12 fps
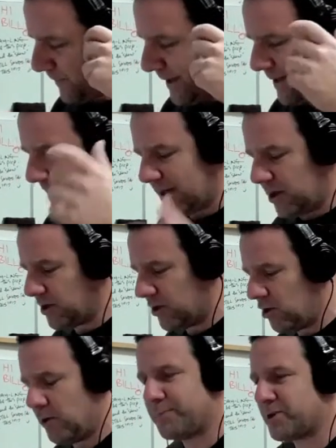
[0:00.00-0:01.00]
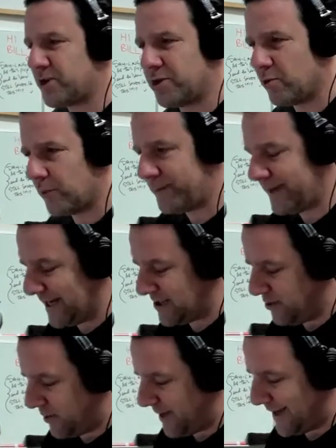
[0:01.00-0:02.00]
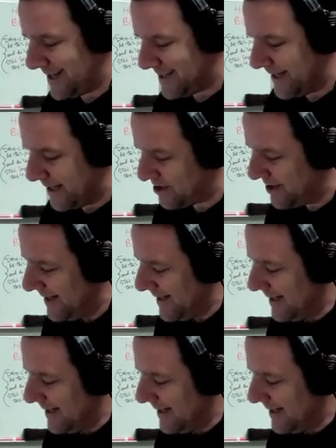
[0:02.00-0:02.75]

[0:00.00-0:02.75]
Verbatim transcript: Uh, on the whole Paterno and P S U thing is this.